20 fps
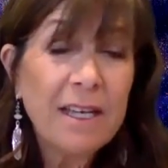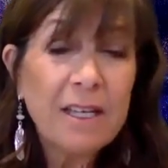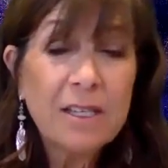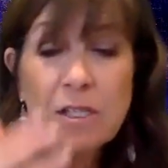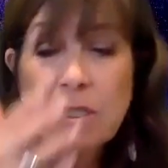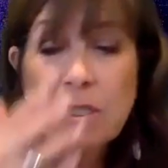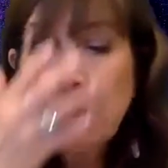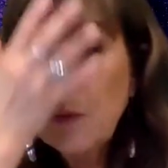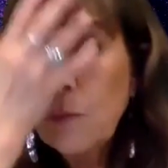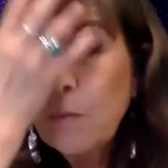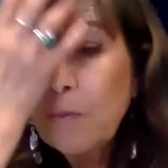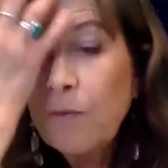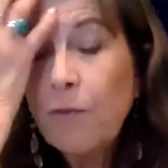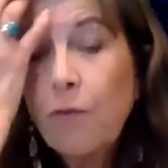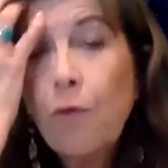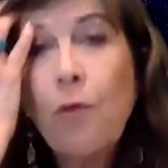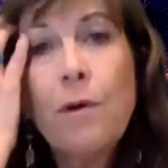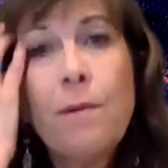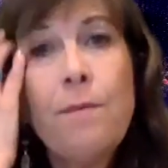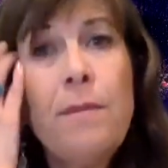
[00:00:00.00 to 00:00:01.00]
So
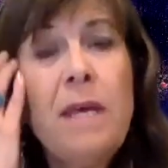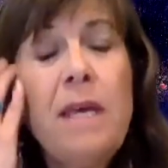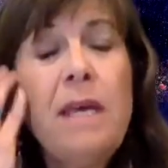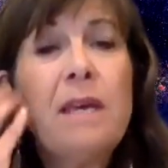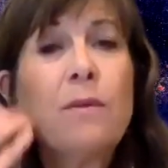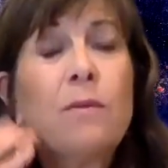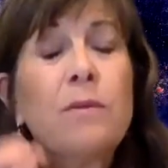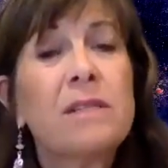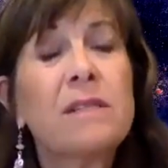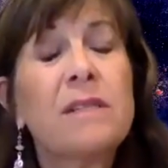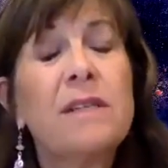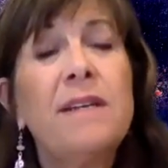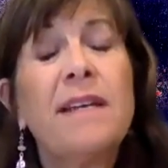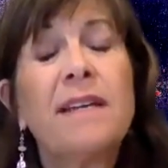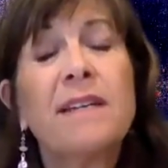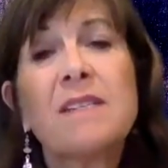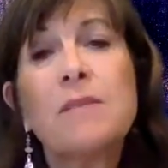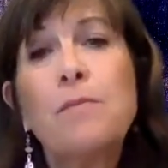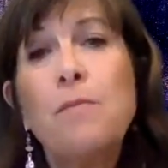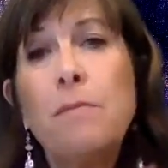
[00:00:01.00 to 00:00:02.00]
for me, it was the
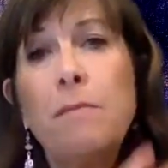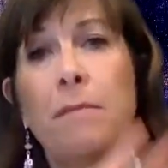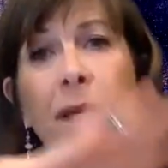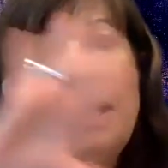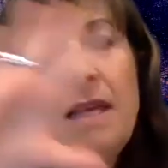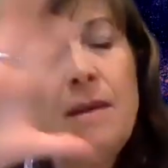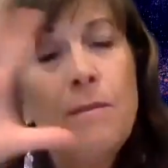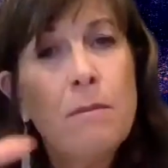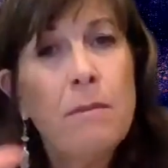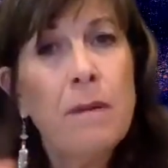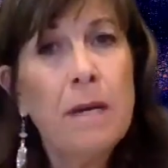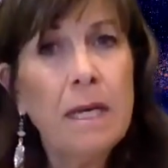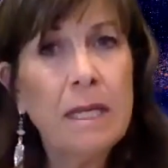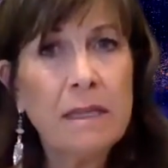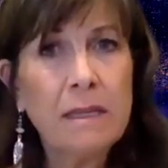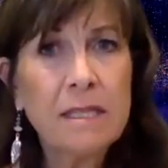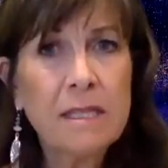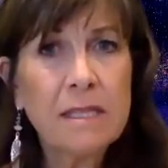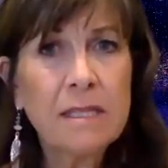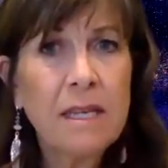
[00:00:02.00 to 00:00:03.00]
next many
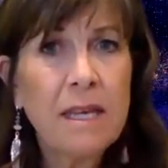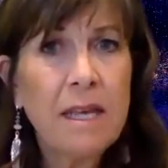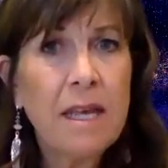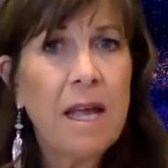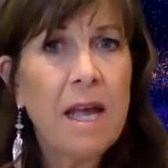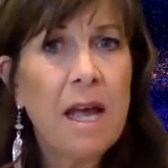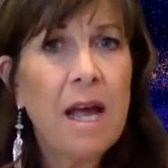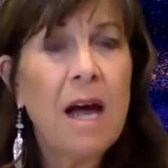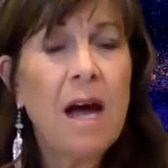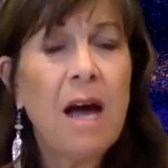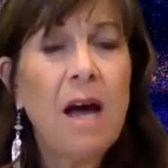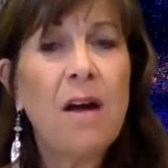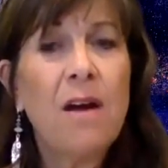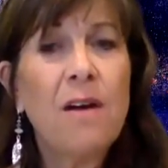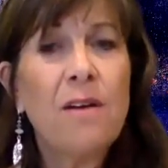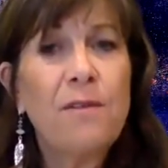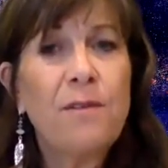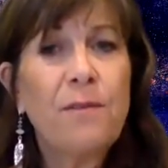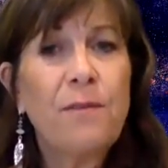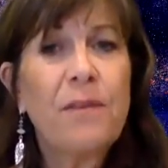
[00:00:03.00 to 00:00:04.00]
months
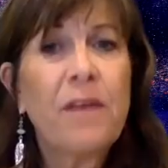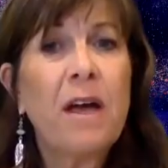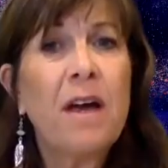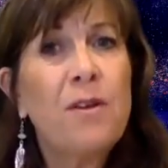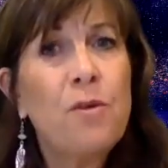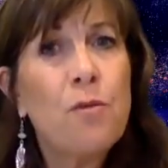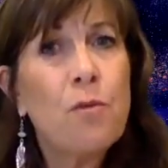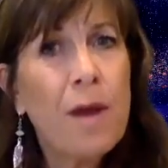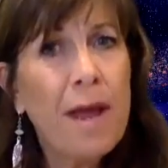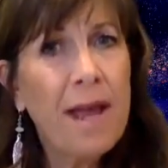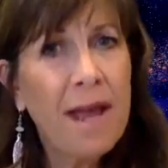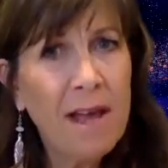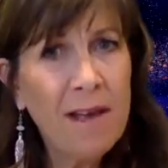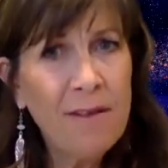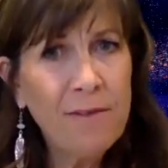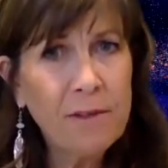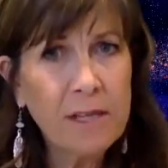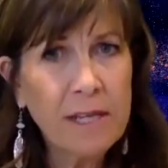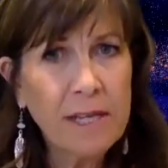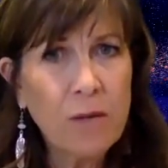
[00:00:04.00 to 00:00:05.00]
of
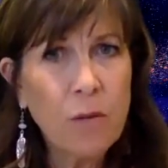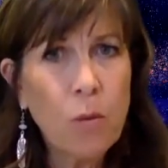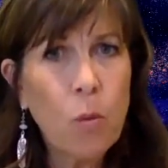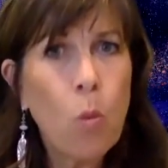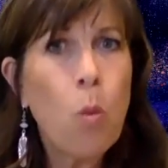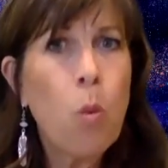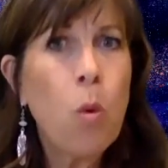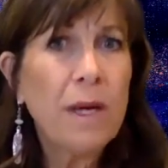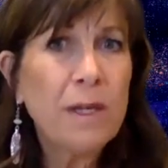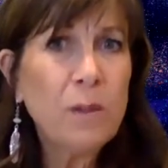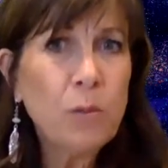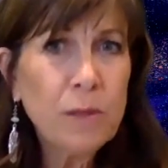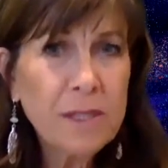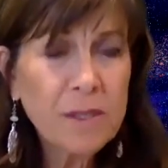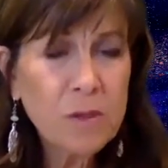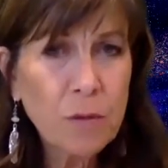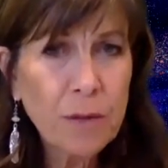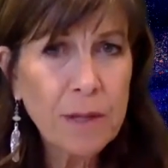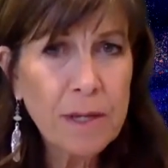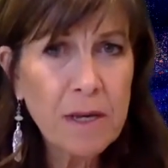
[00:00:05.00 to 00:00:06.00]
unraveling what
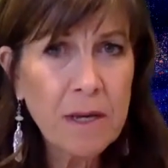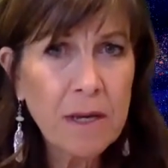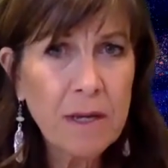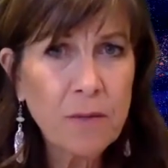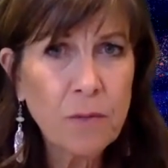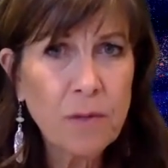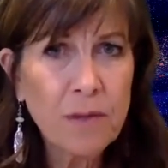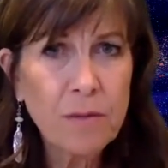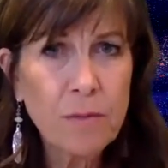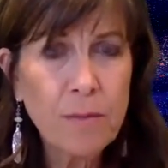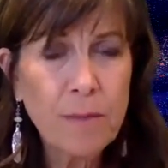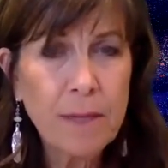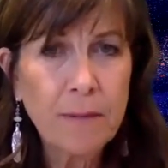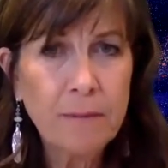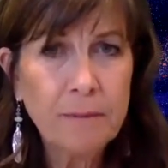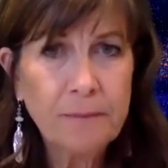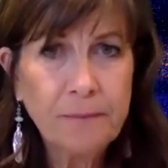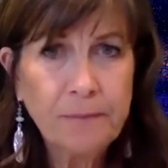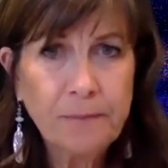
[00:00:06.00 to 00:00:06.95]
was going on with me.